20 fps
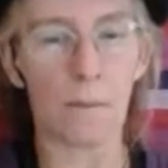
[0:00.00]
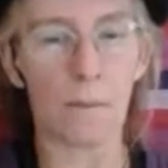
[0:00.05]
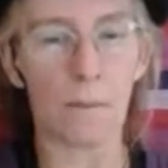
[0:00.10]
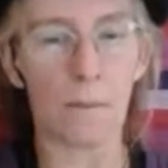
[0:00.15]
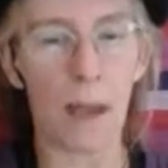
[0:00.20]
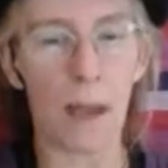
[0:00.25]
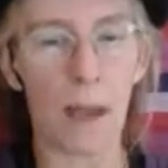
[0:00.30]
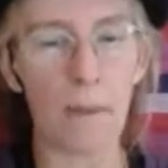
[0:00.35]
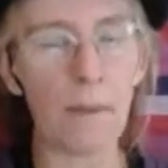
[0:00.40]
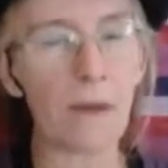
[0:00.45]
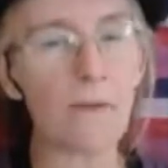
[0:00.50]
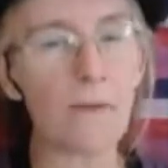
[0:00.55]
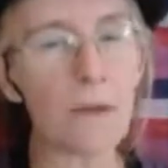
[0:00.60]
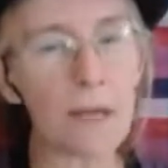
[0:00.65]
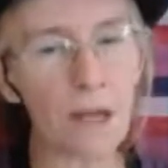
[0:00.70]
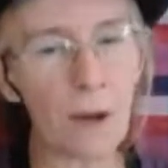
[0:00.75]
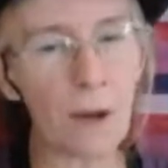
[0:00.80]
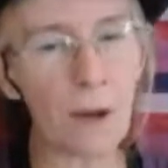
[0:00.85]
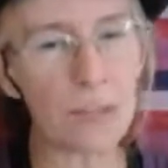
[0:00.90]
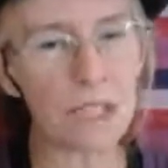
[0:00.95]
And my
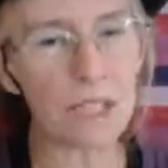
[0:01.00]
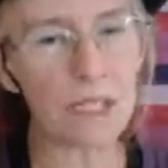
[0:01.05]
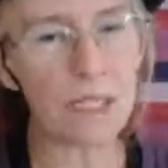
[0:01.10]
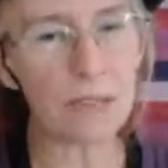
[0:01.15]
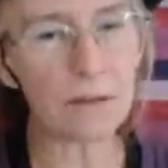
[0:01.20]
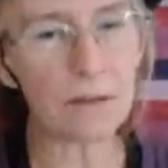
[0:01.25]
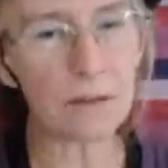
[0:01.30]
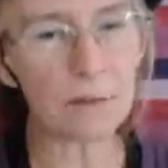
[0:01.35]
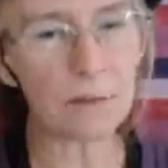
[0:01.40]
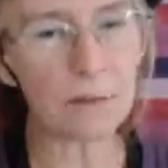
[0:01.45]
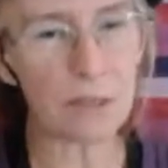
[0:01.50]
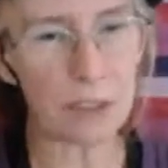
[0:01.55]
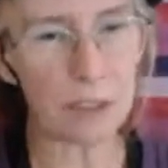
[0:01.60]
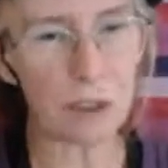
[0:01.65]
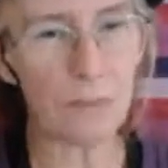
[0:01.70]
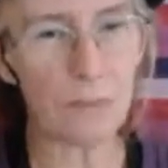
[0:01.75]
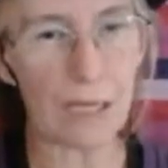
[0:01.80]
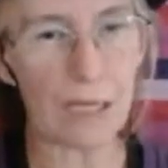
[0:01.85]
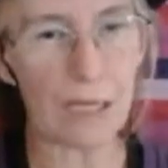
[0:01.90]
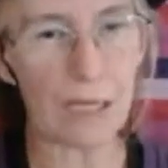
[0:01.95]
video is still only two
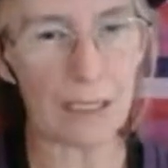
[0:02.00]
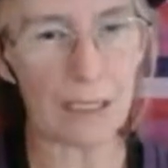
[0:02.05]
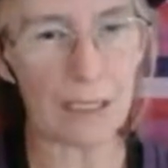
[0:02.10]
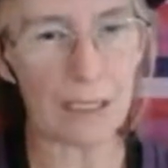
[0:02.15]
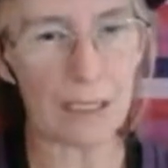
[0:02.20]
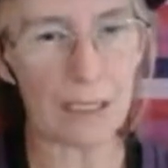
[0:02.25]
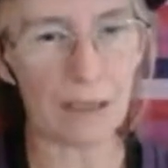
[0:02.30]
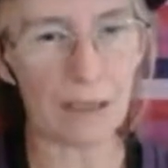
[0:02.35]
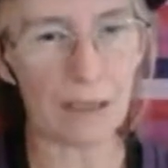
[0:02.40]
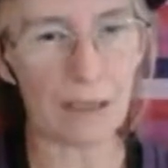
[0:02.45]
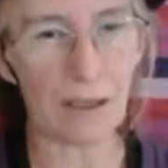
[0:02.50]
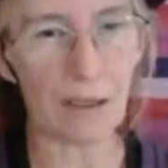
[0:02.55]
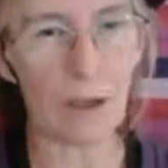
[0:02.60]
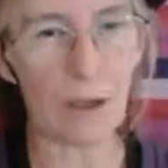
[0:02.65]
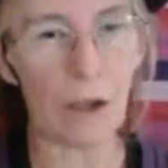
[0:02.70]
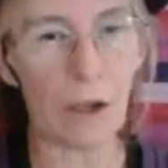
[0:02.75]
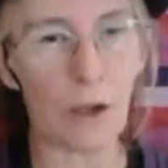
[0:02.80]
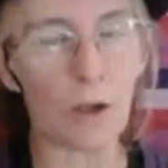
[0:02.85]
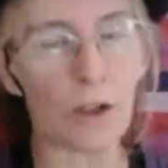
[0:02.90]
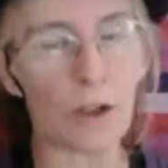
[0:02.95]
minutes.
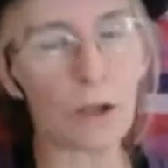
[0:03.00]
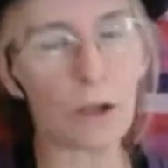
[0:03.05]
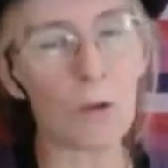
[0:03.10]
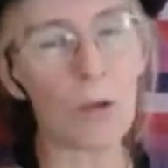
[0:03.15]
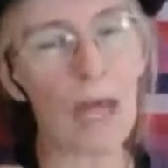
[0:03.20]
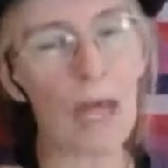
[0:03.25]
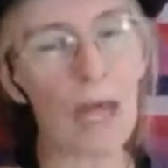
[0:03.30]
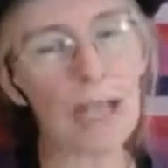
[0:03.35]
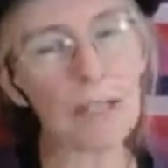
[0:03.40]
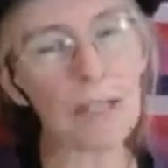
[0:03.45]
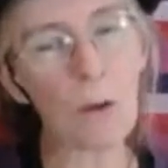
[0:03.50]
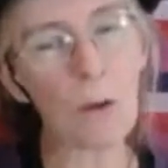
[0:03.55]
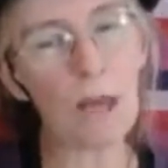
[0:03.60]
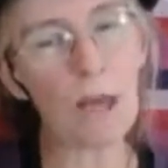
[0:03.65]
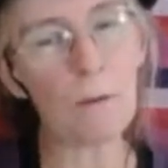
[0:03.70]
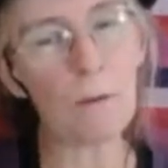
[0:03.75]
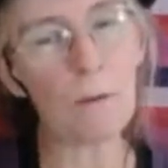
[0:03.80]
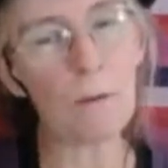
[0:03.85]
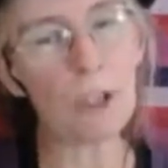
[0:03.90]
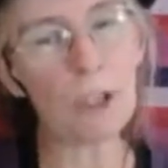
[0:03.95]
So that's why
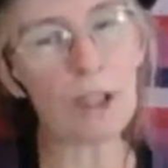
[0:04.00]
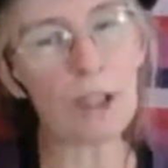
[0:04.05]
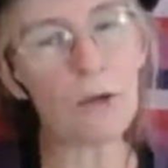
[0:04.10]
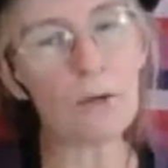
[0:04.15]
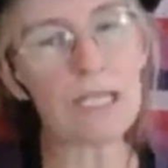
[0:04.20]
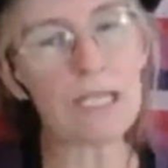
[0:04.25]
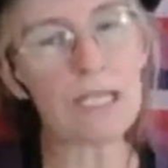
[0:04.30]
they would use